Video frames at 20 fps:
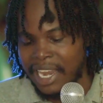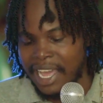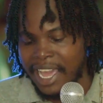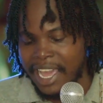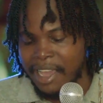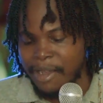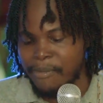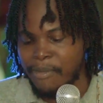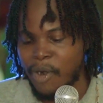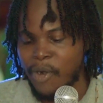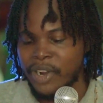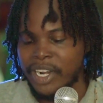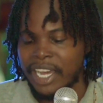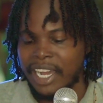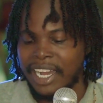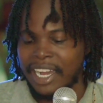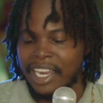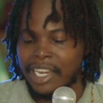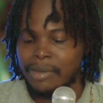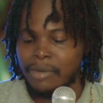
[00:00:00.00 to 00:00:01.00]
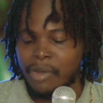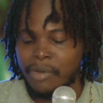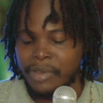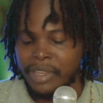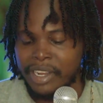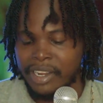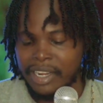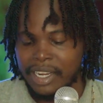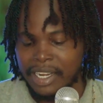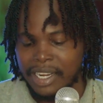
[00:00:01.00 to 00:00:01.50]
like about the album
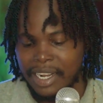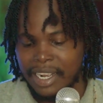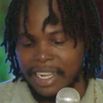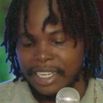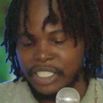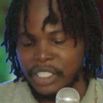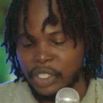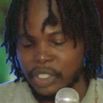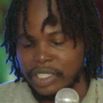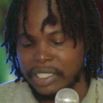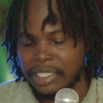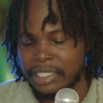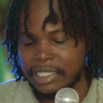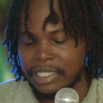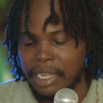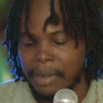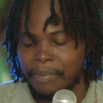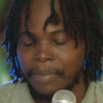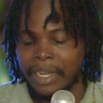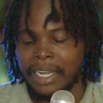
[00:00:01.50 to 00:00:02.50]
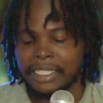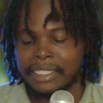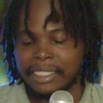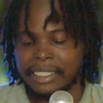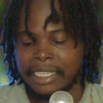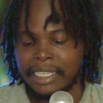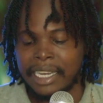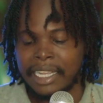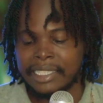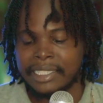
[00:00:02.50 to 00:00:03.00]
here are just a
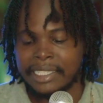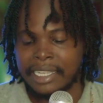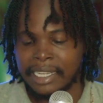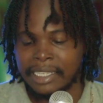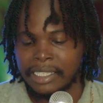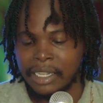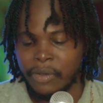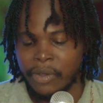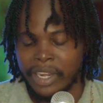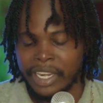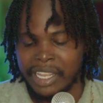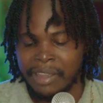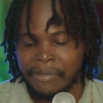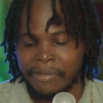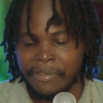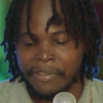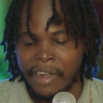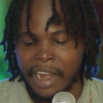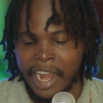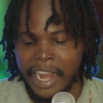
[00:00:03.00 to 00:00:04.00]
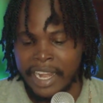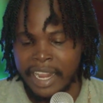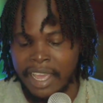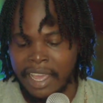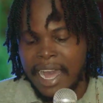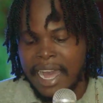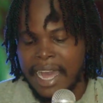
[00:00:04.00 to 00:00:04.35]
particular song that we name Friday.